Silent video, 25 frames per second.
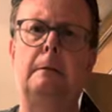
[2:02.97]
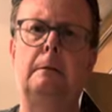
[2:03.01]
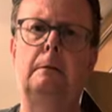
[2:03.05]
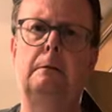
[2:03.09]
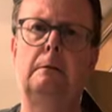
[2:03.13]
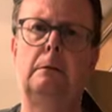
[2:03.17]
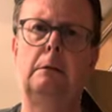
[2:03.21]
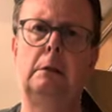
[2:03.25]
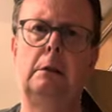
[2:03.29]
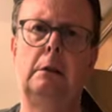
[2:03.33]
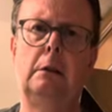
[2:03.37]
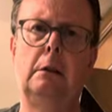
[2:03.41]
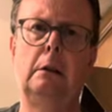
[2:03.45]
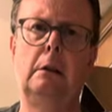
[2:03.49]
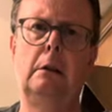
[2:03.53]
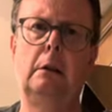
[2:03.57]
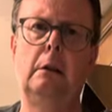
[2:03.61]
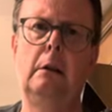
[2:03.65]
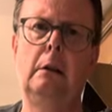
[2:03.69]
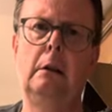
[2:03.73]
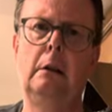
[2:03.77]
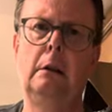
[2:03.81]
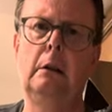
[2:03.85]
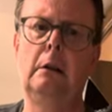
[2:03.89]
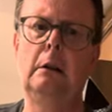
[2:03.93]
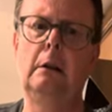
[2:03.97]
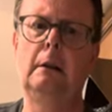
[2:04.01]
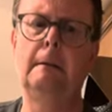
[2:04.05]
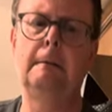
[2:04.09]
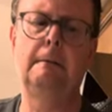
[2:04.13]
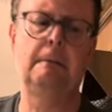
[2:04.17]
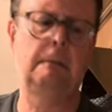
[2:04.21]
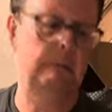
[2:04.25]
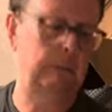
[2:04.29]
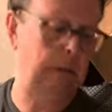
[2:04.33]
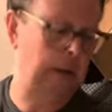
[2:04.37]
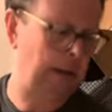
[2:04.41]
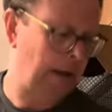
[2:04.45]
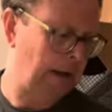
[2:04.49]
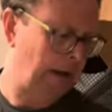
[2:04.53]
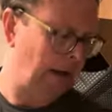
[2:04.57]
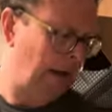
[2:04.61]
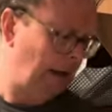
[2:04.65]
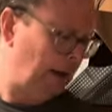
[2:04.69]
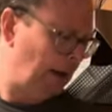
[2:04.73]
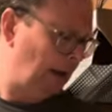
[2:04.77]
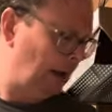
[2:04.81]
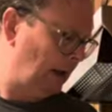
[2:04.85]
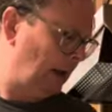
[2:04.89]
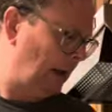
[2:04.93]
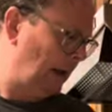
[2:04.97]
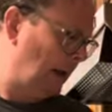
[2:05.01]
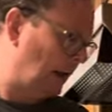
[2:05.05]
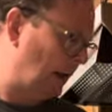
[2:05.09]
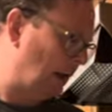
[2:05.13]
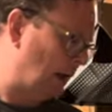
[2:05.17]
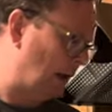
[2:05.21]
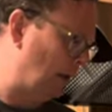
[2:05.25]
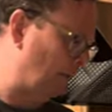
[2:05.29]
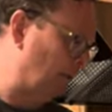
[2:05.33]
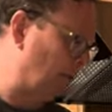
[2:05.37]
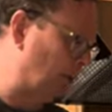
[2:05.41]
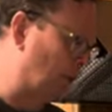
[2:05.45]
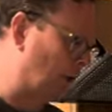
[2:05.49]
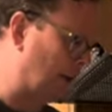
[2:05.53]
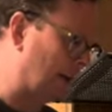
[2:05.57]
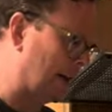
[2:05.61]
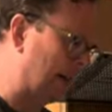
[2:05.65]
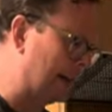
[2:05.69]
We're gonna pour it